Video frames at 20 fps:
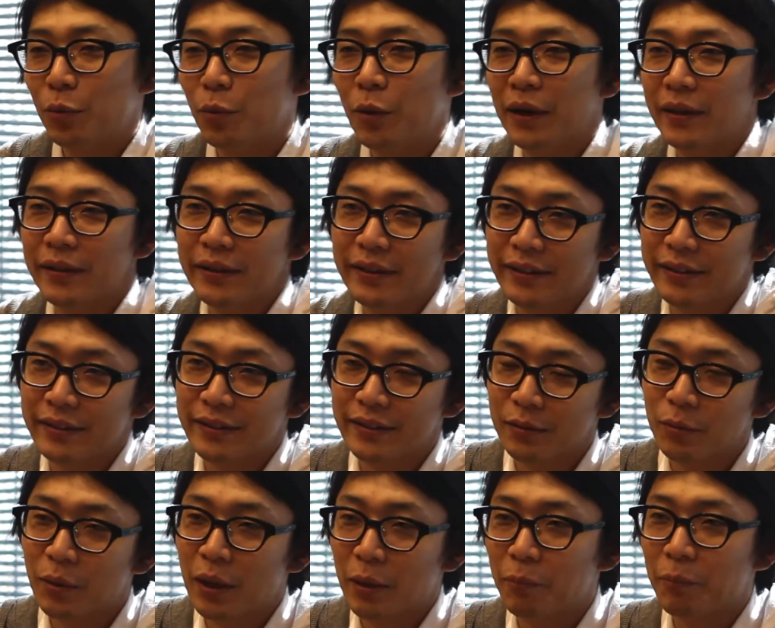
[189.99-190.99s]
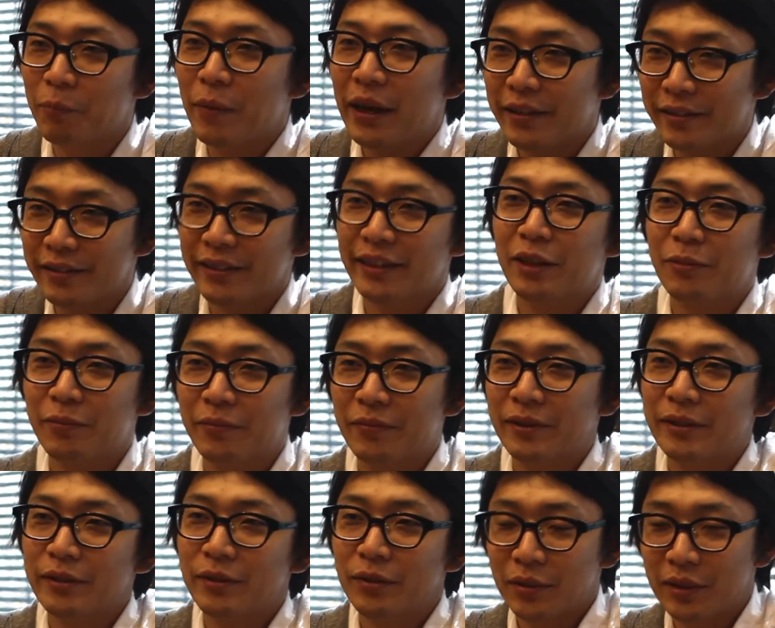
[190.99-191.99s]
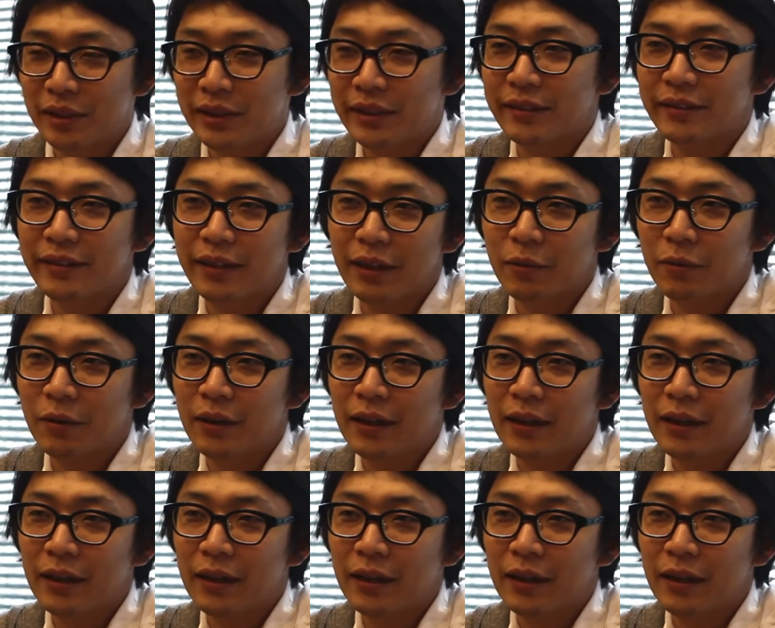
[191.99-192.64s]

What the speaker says: what makes them to think that.